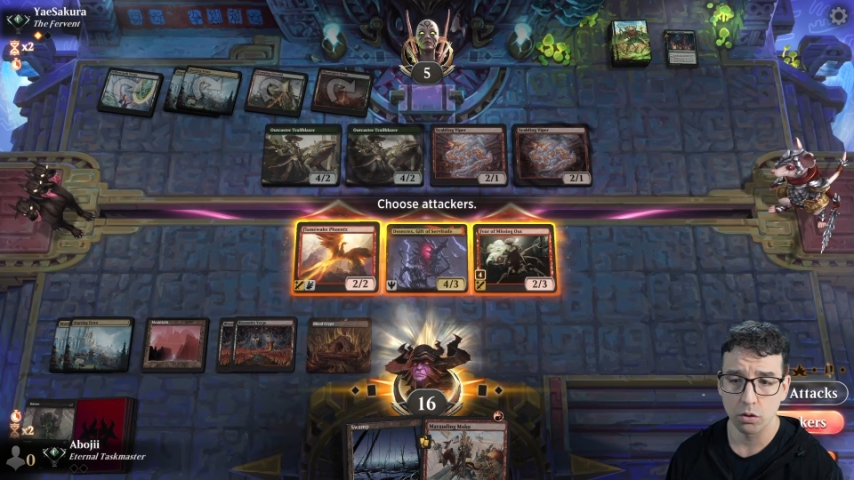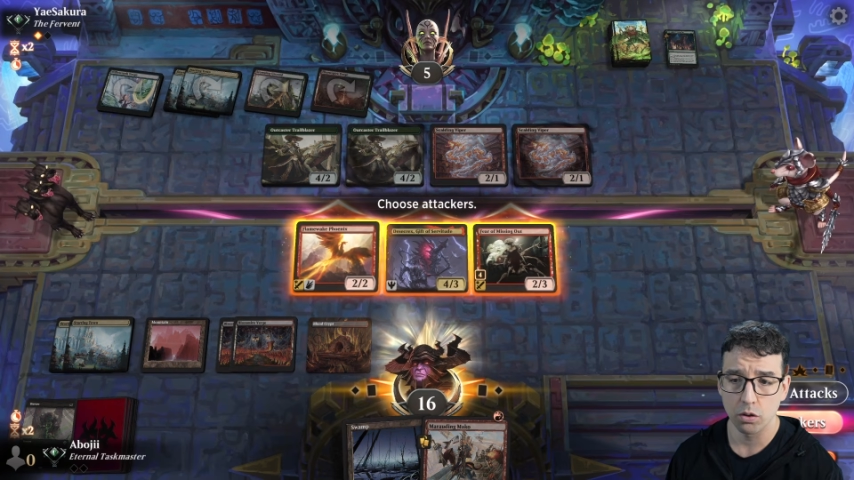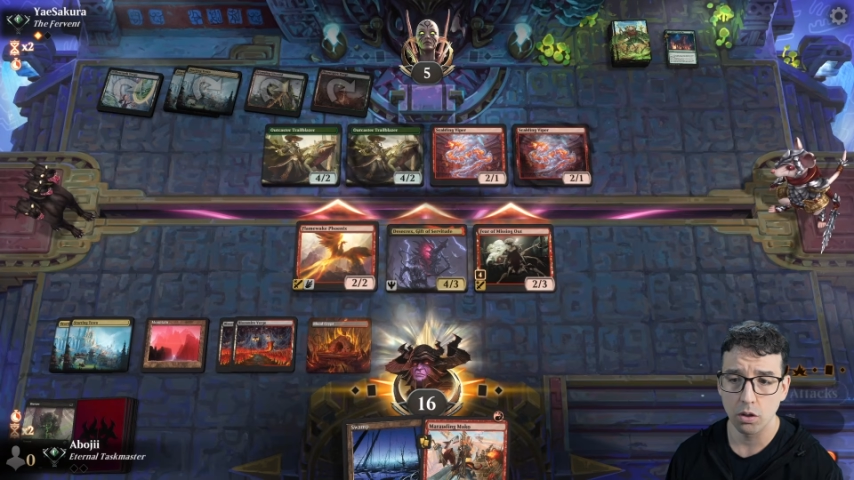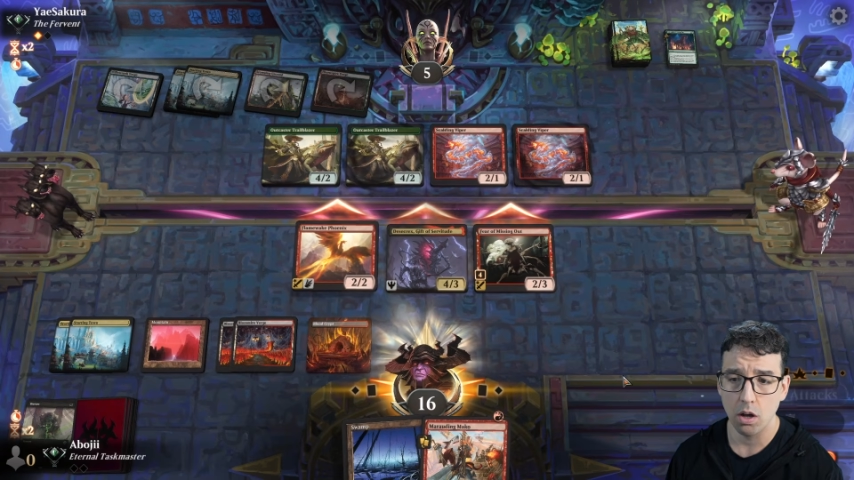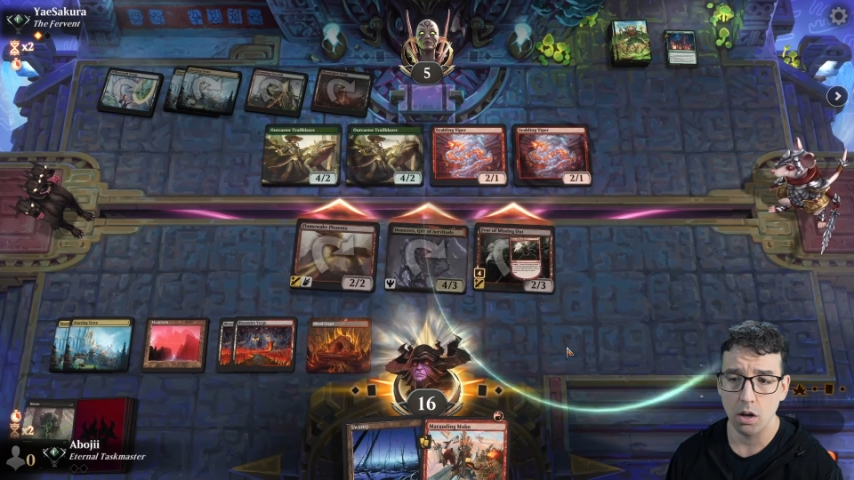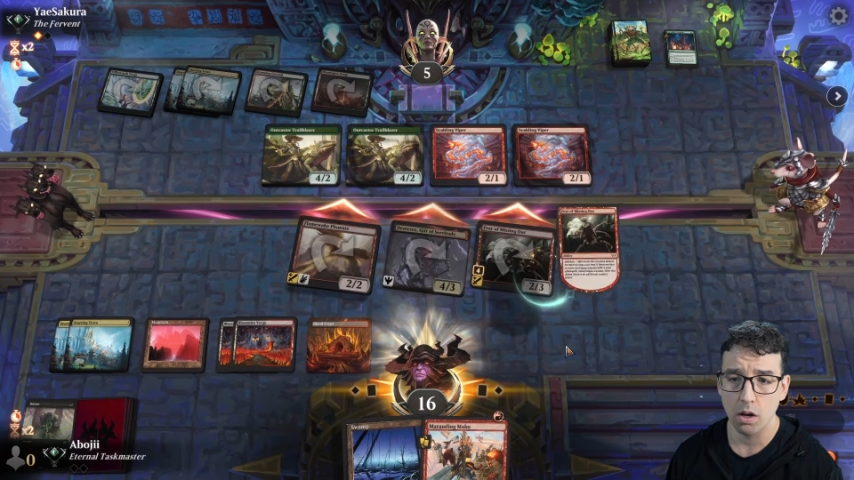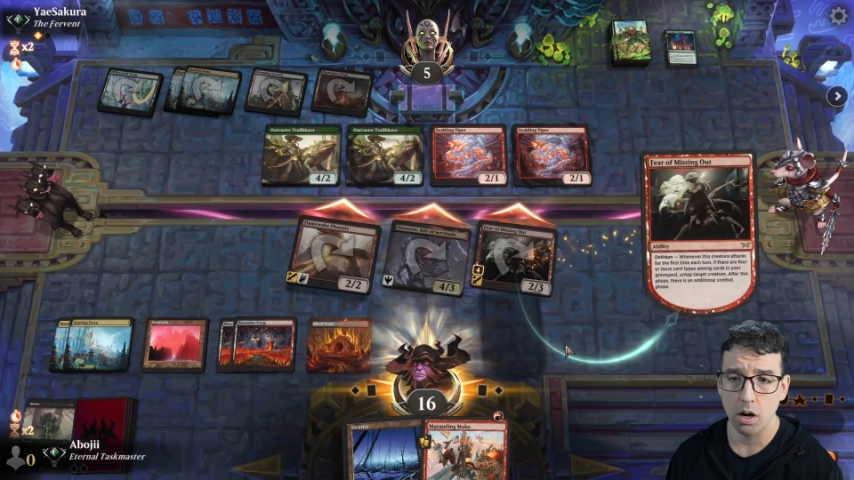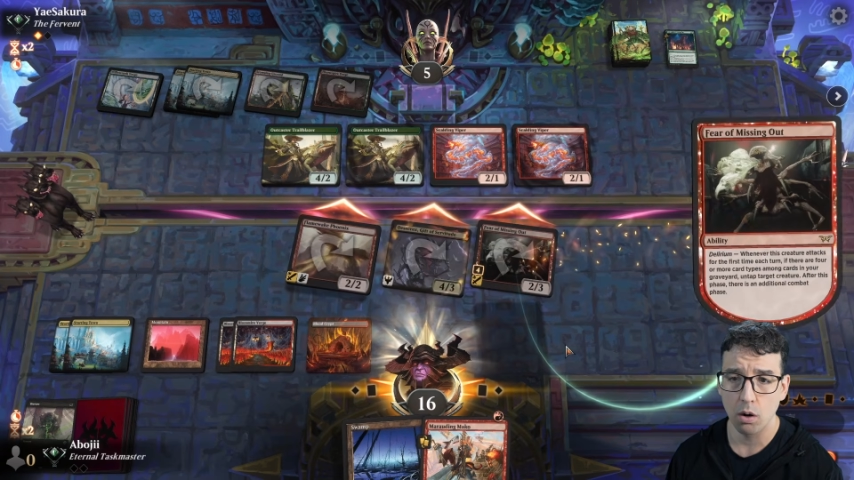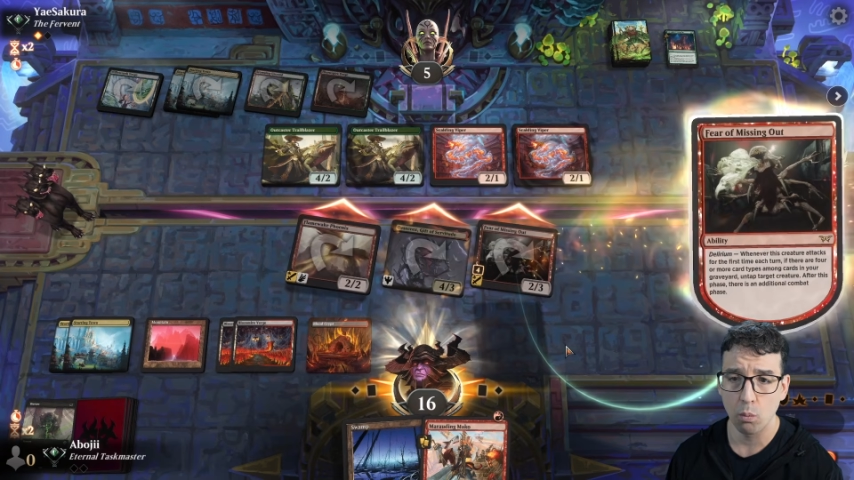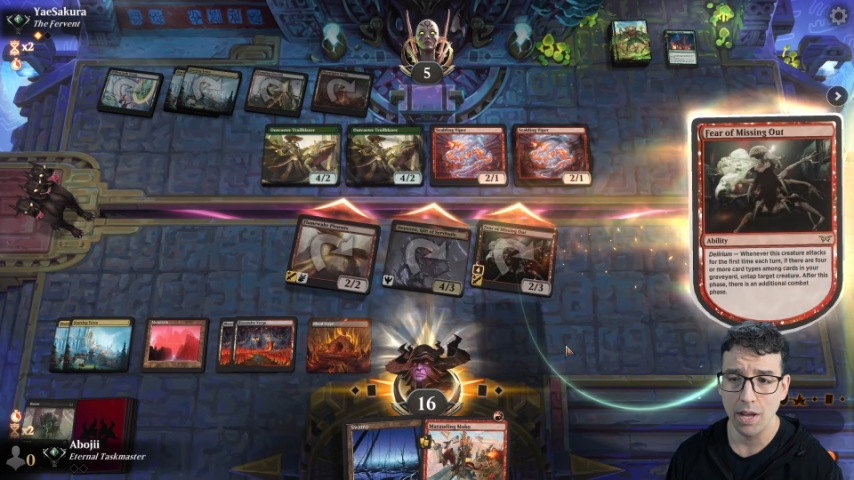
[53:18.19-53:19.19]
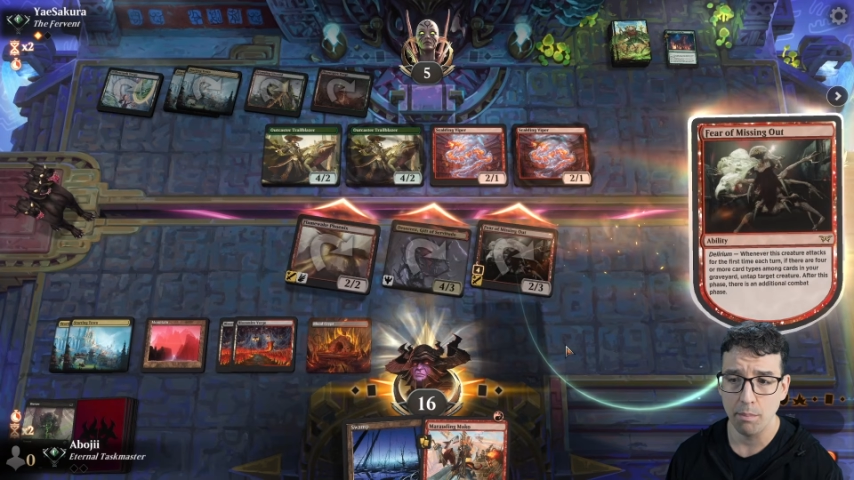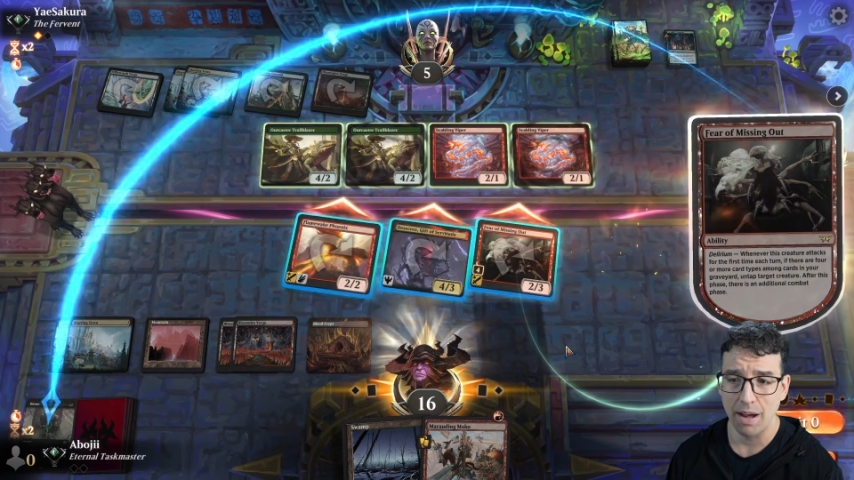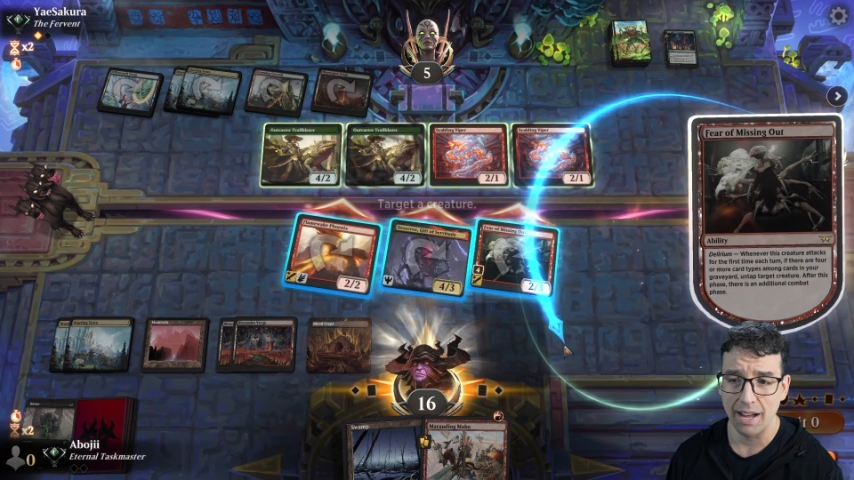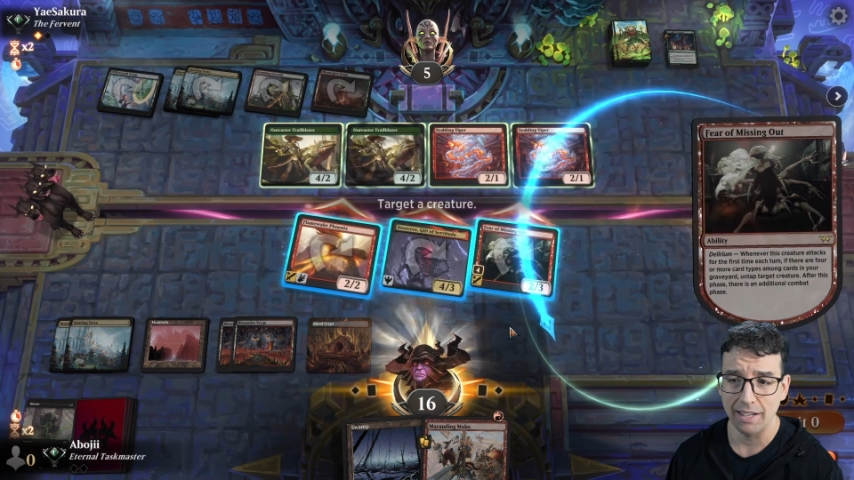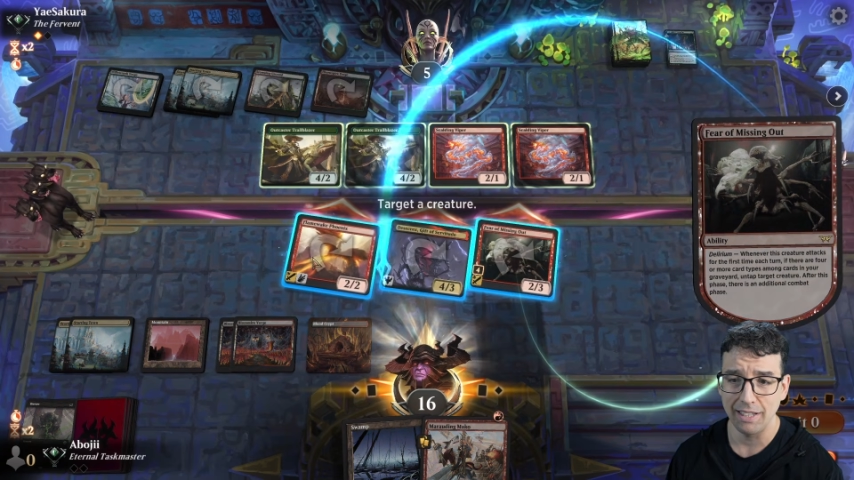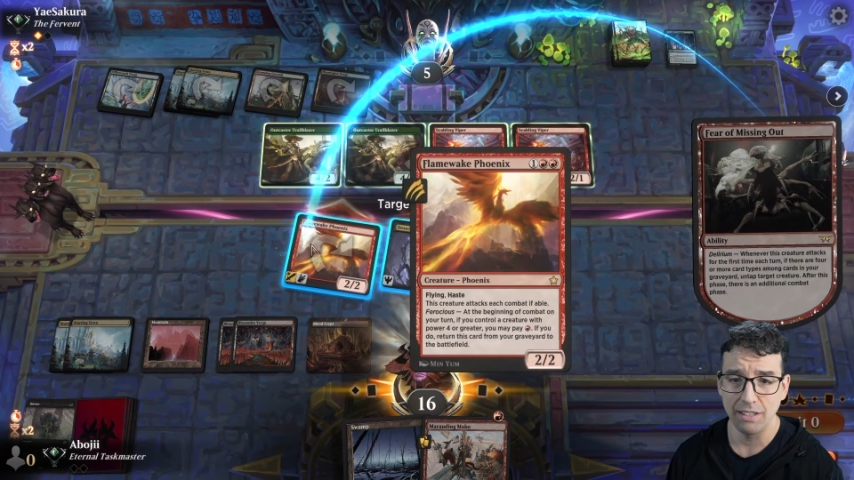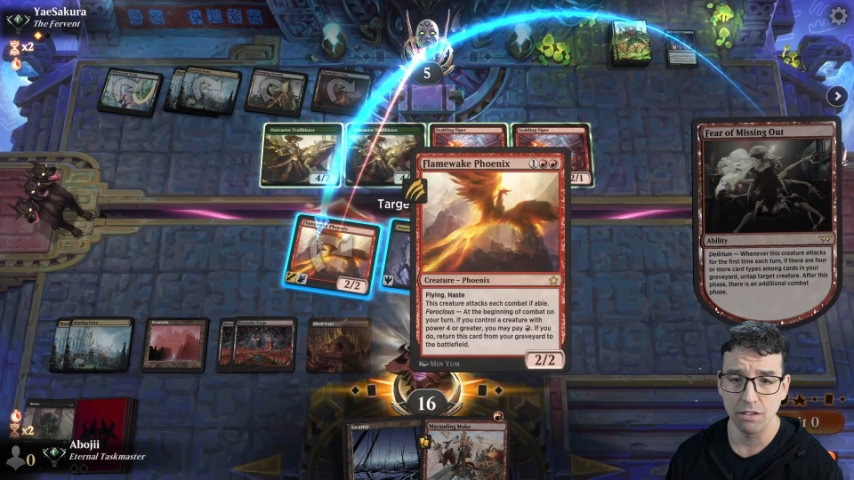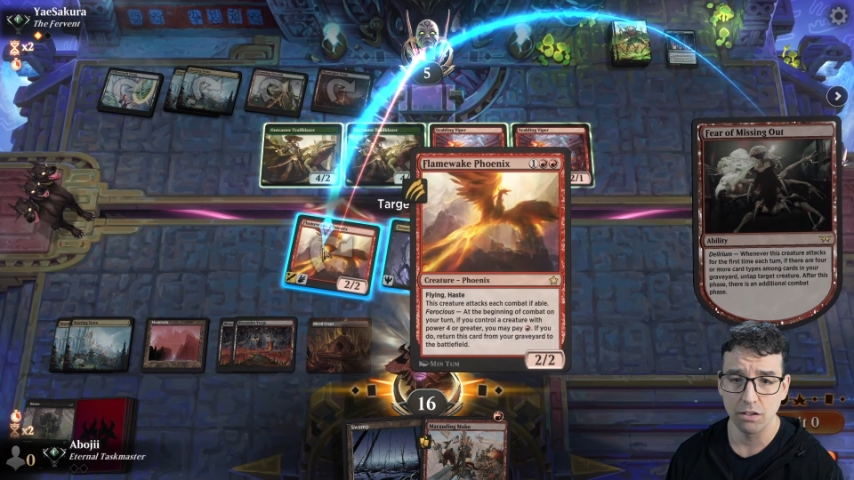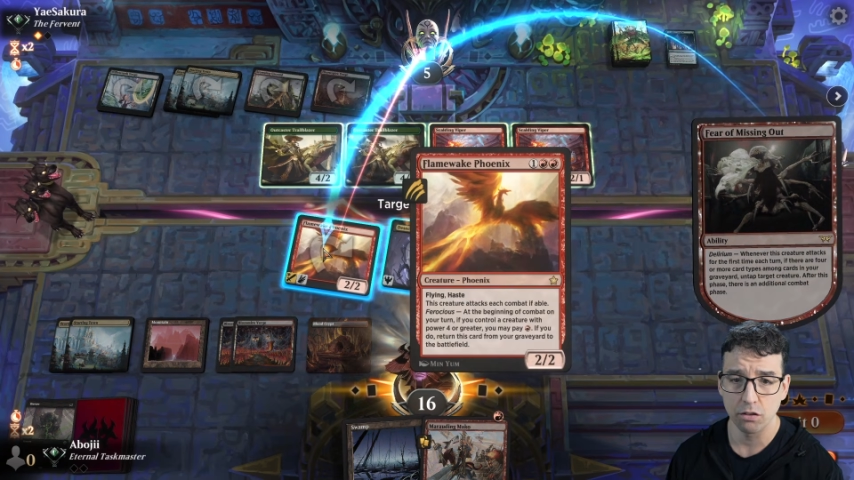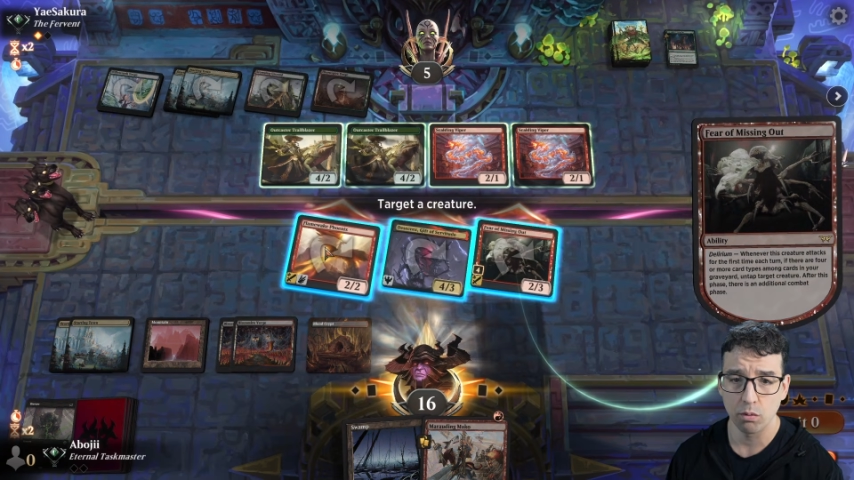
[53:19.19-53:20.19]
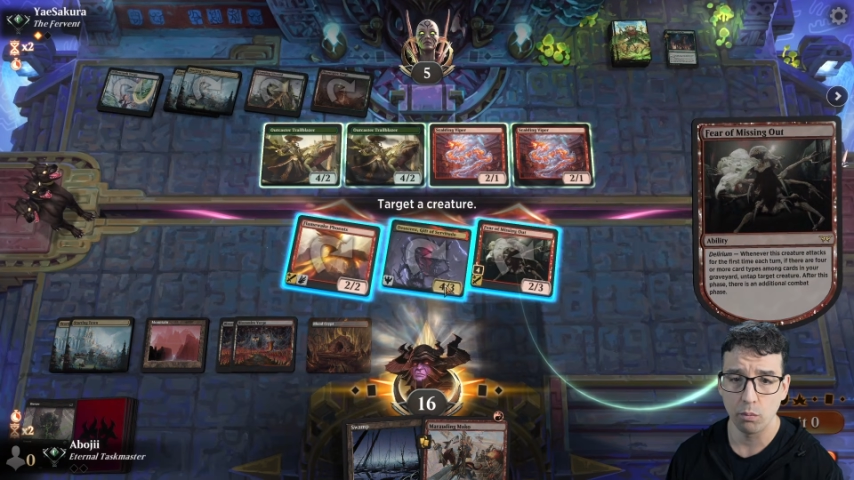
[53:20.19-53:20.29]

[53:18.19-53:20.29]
claw our way back into this one.